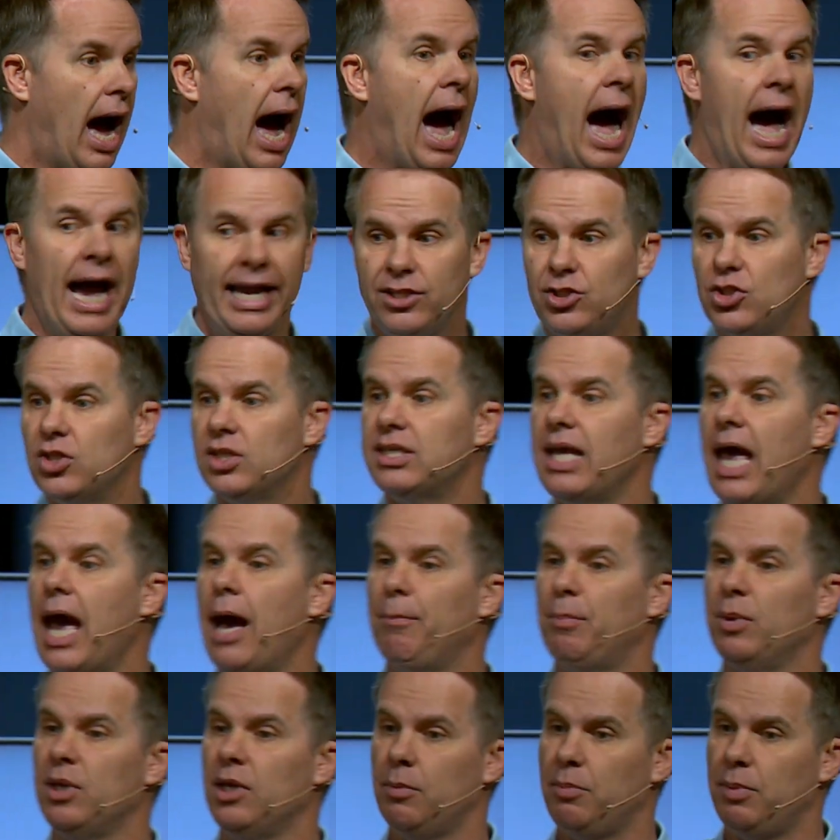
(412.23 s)
I just
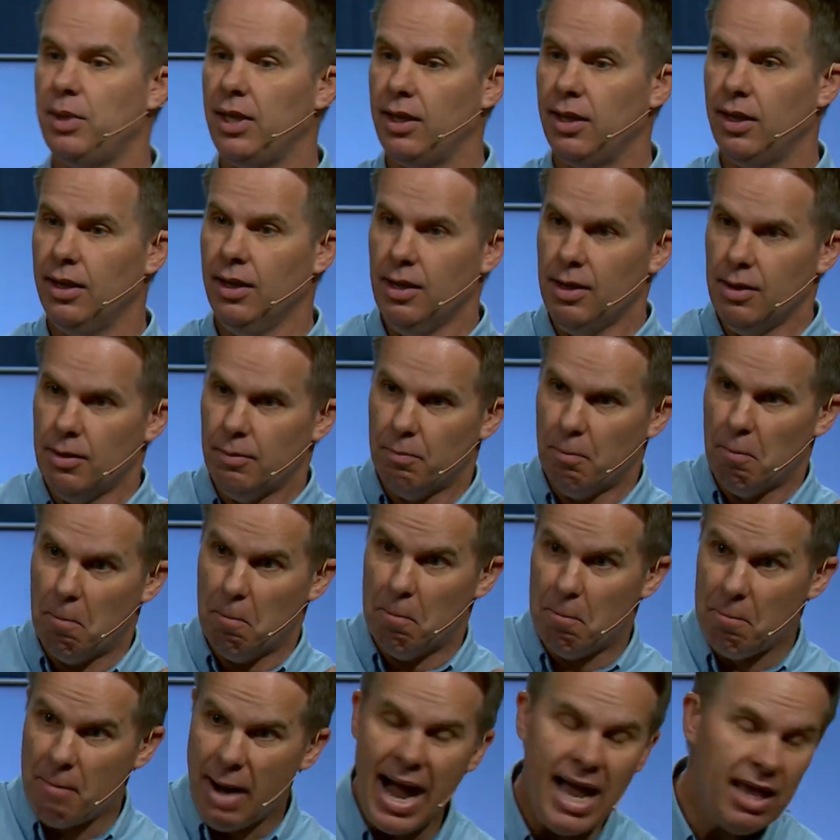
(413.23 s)
happen to be
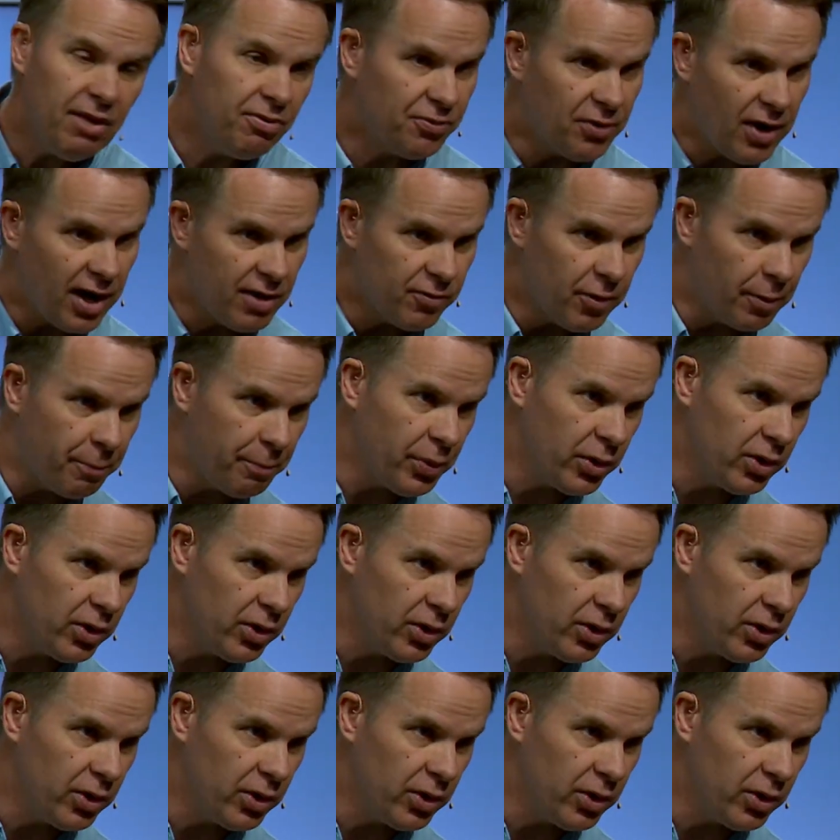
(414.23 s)
my favorite